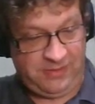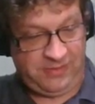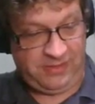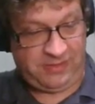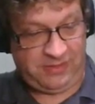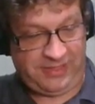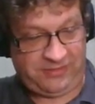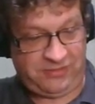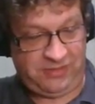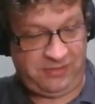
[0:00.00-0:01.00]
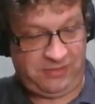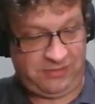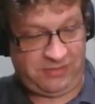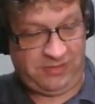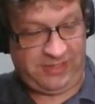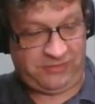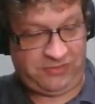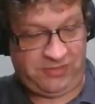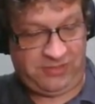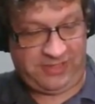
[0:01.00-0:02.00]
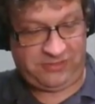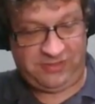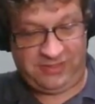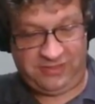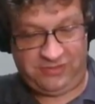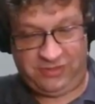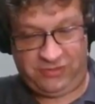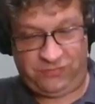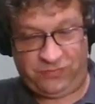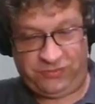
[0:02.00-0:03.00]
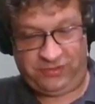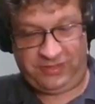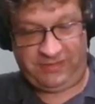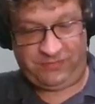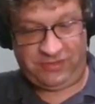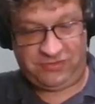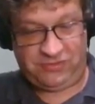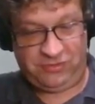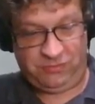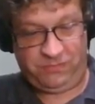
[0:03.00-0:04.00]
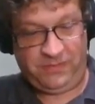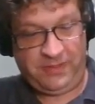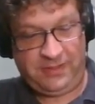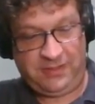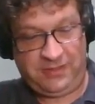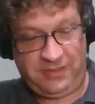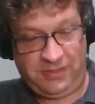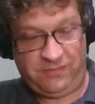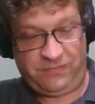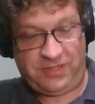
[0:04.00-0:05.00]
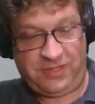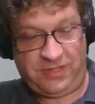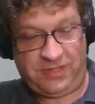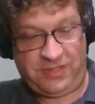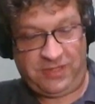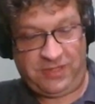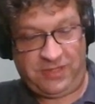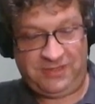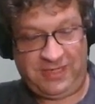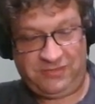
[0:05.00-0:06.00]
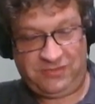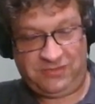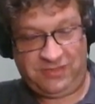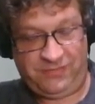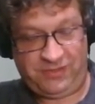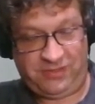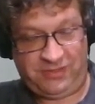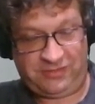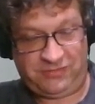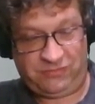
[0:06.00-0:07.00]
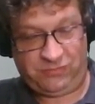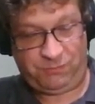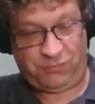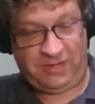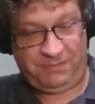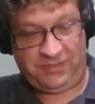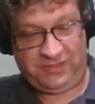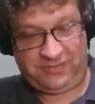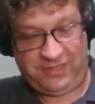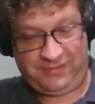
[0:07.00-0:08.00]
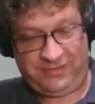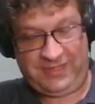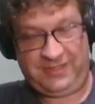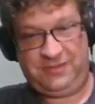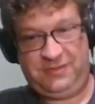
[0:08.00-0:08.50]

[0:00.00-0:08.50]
The collector's collection is useful to leverage to give custom implementations of the collections with properties like that.